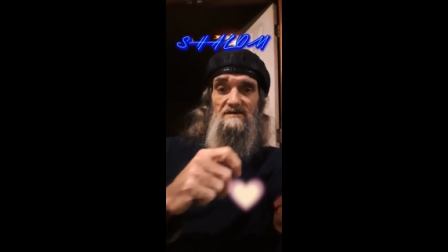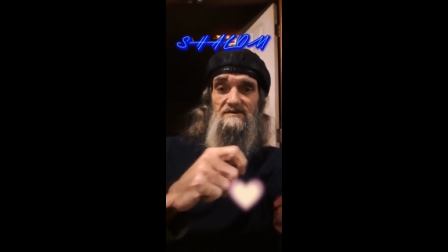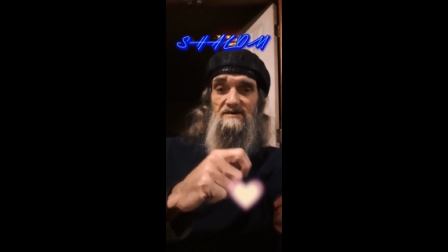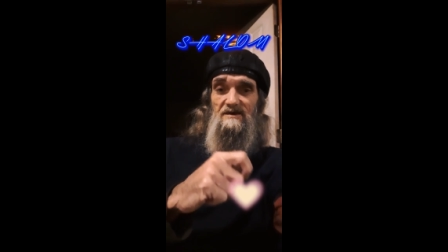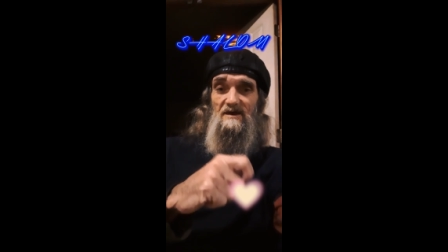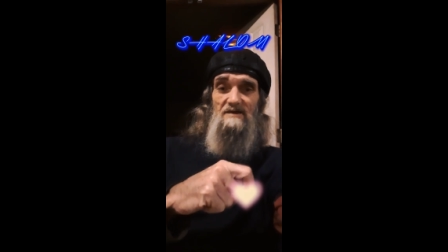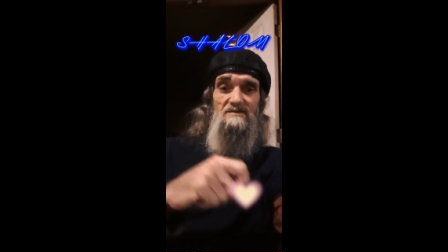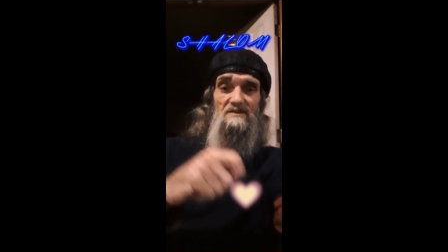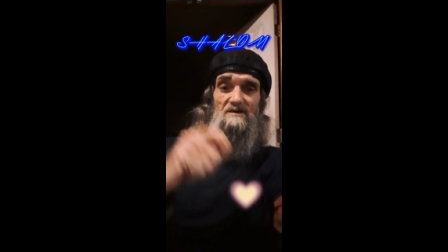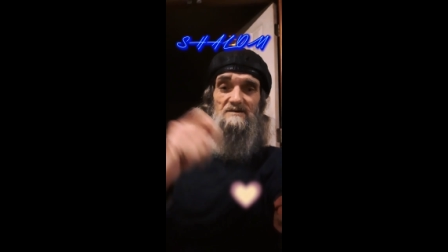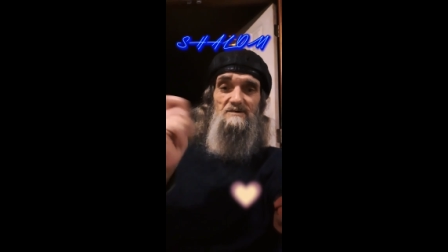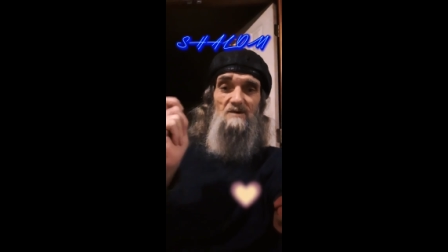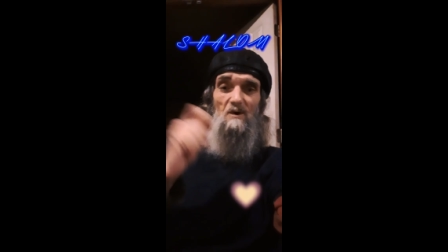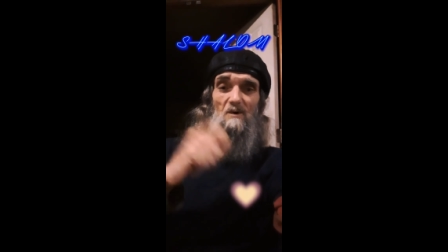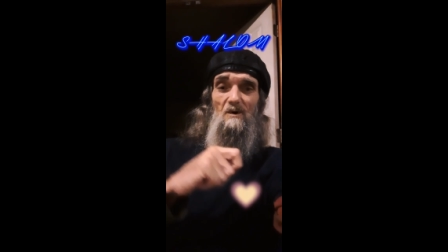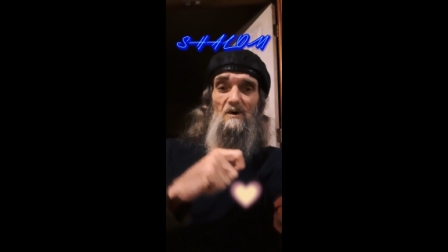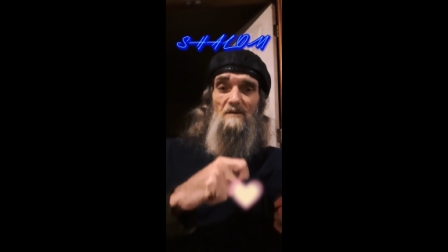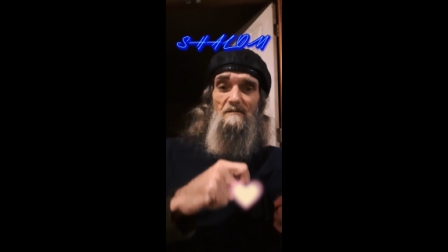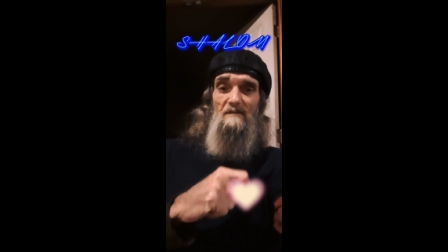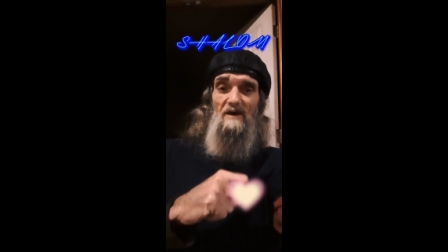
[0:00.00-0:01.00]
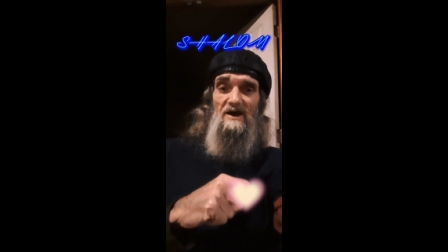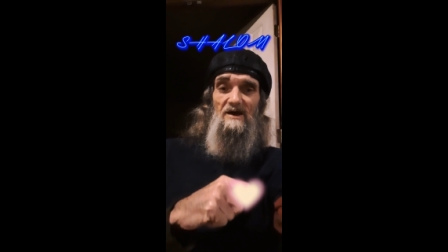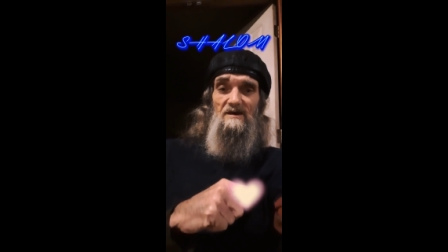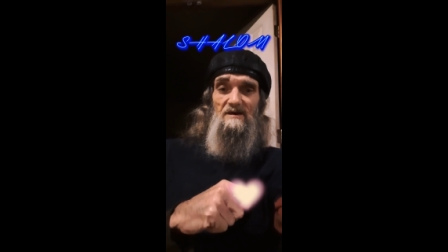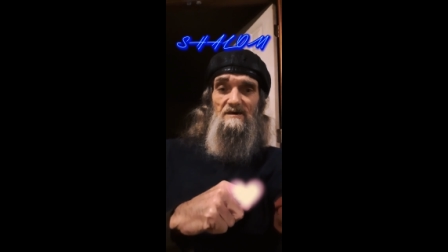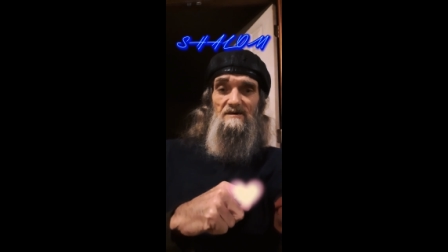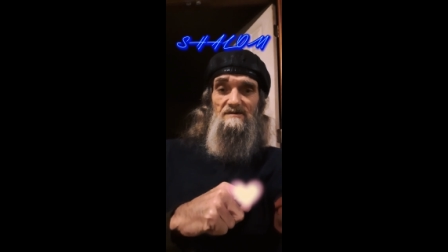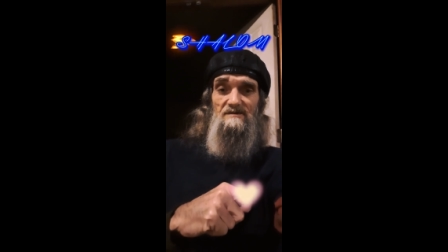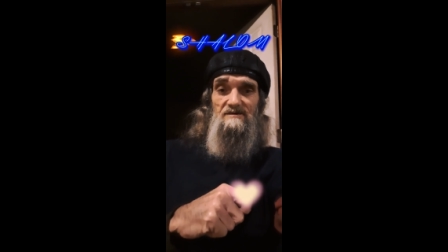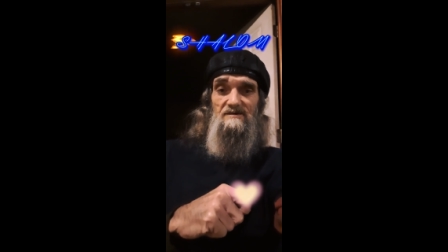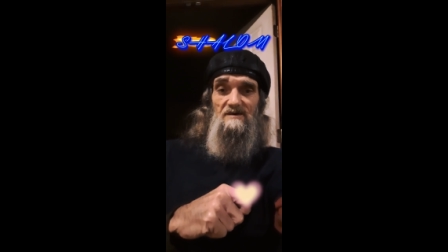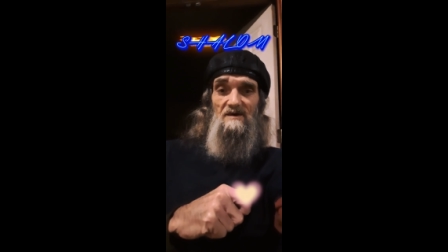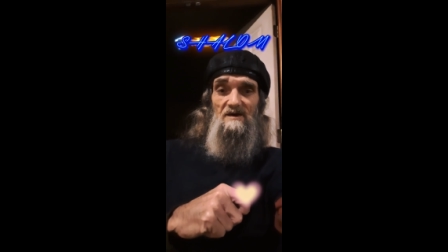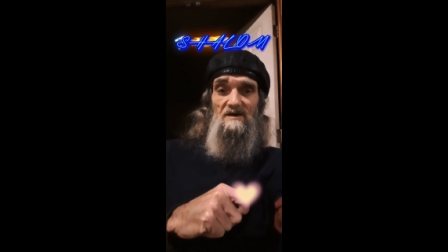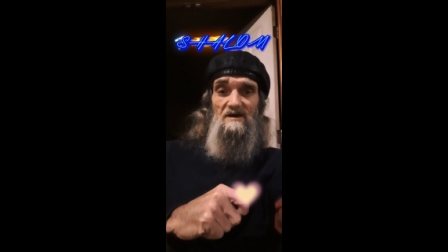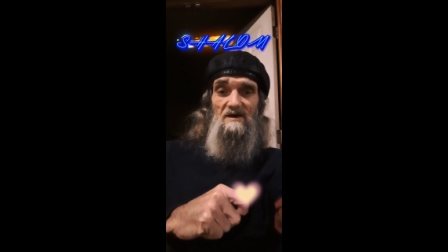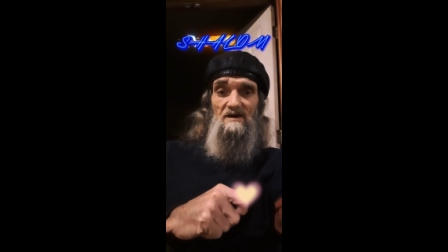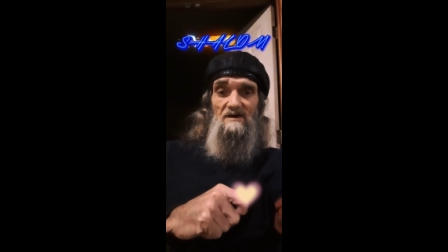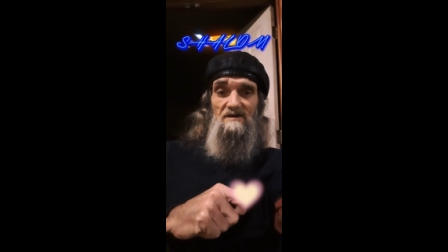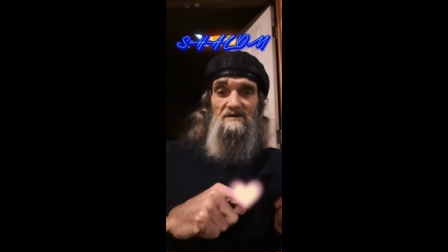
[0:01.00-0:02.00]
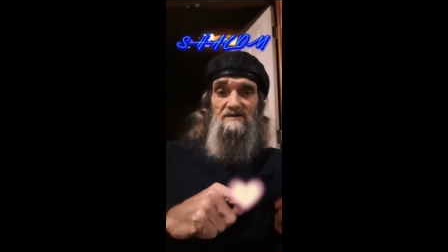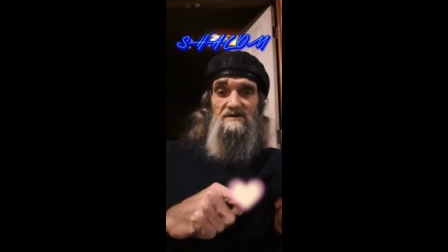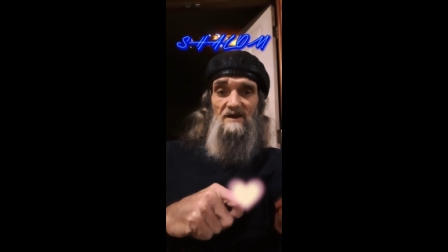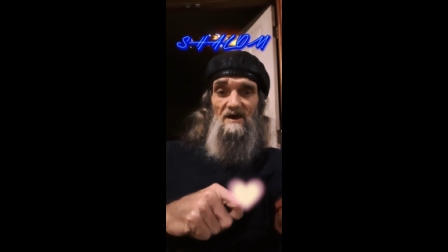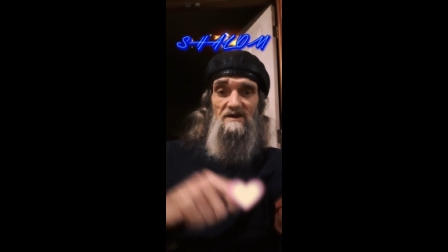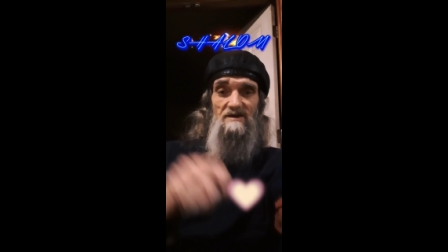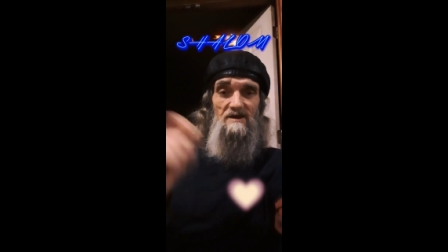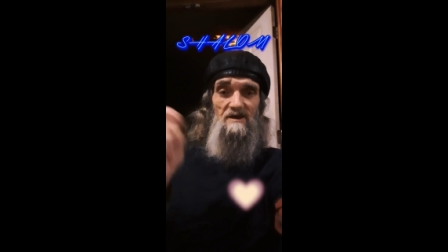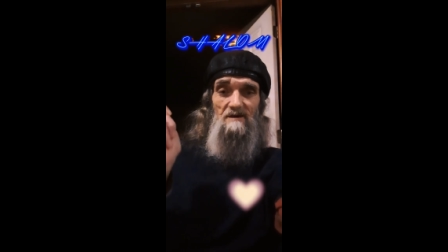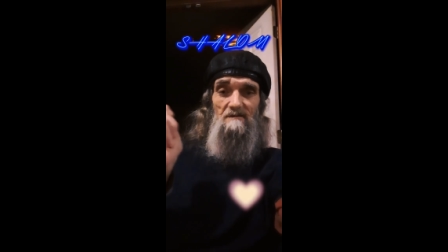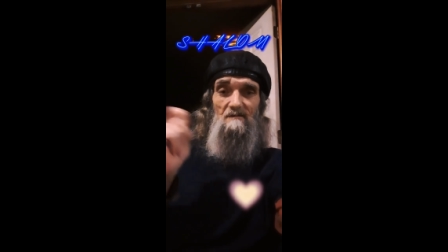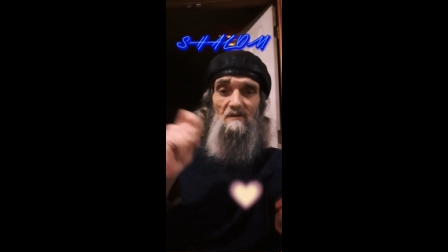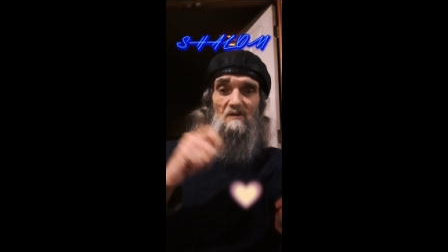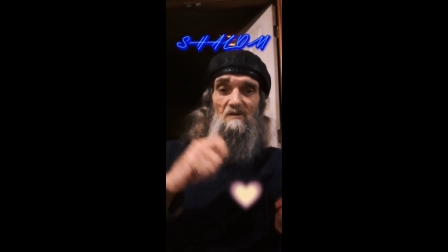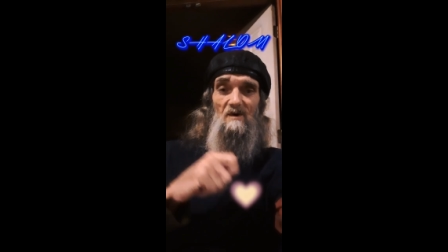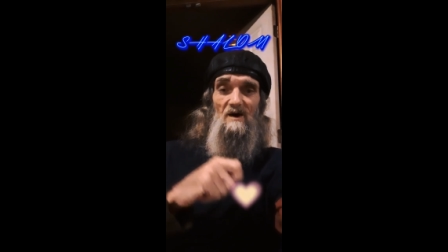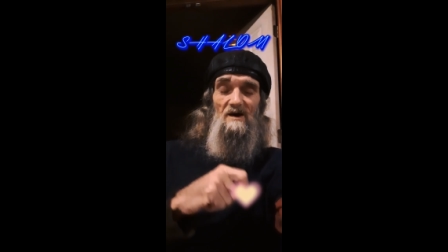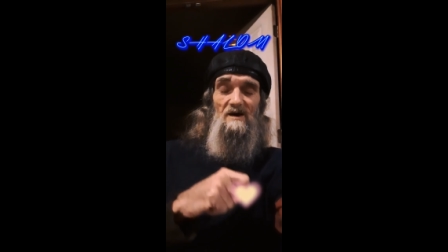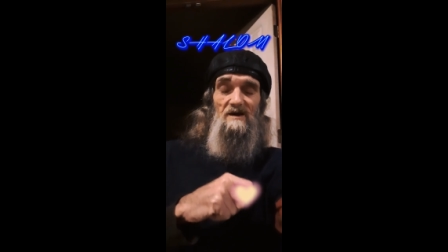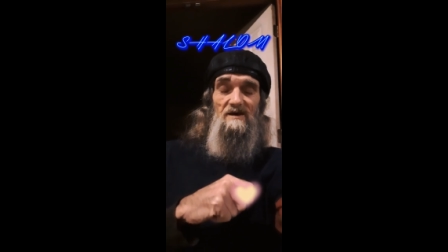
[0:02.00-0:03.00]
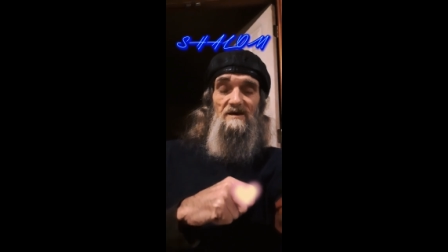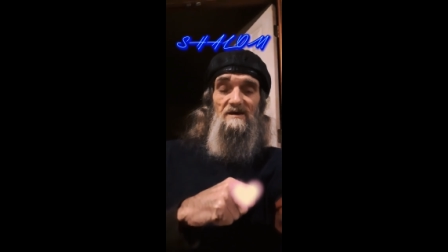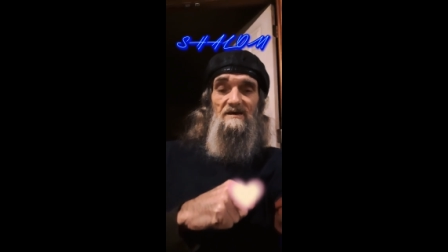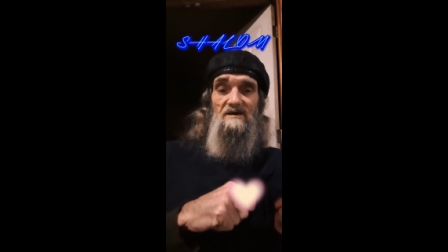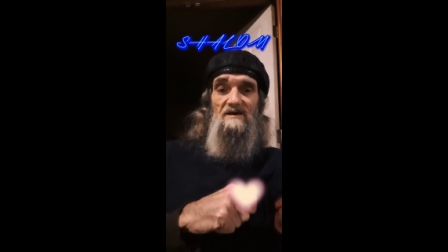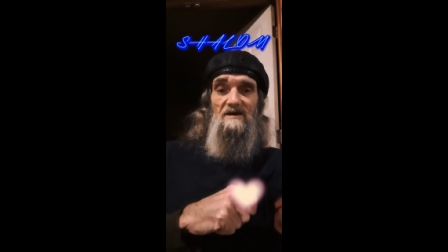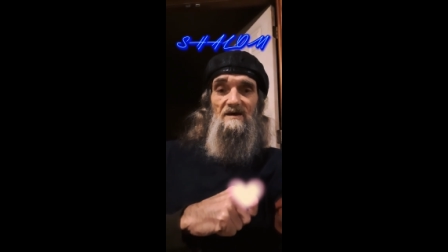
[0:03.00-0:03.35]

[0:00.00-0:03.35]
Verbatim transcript: Send the tormentors. Take him away.